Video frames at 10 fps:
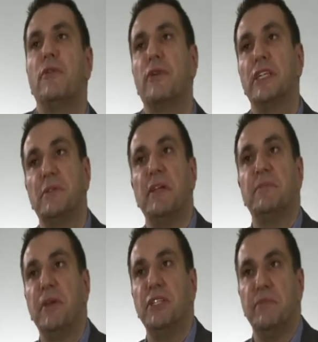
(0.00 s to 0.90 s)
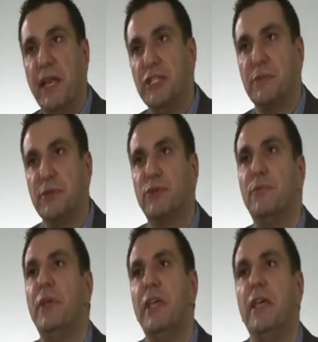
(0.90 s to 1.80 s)
of customer experience management
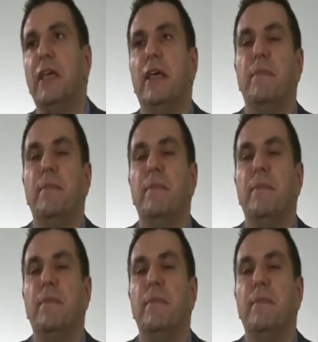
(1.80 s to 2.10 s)
to be